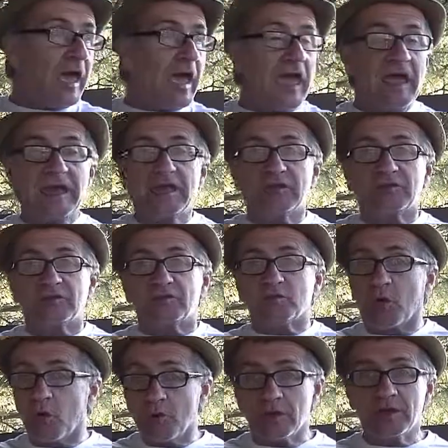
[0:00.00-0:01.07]
and it's
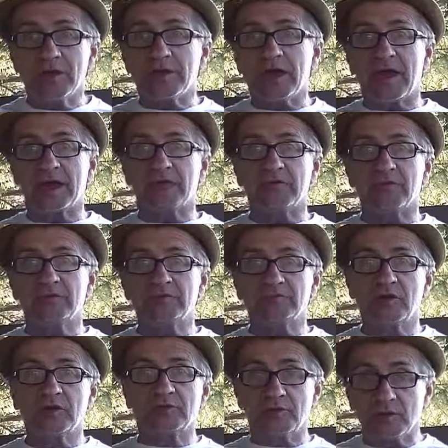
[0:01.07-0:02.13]
totally inaccurate
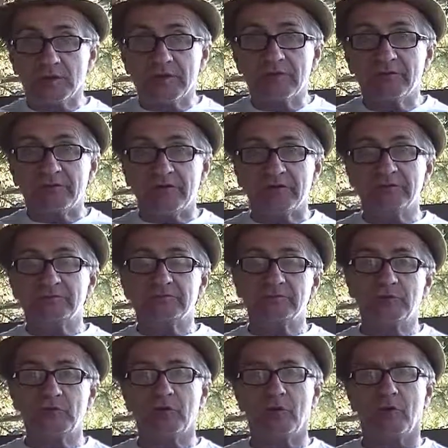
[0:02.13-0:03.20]
because you lived it,
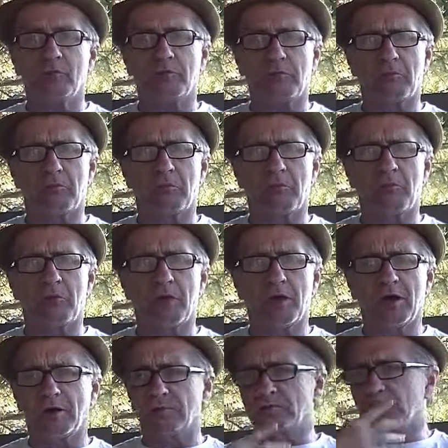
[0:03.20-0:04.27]
you go,
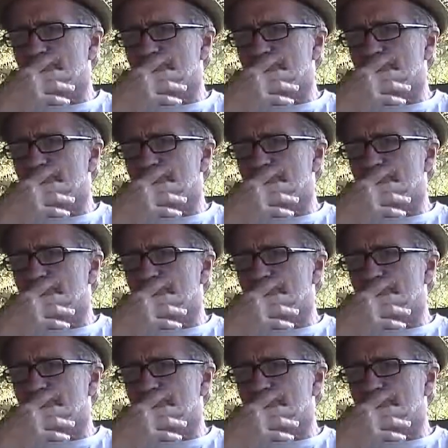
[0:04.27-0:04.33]
uh,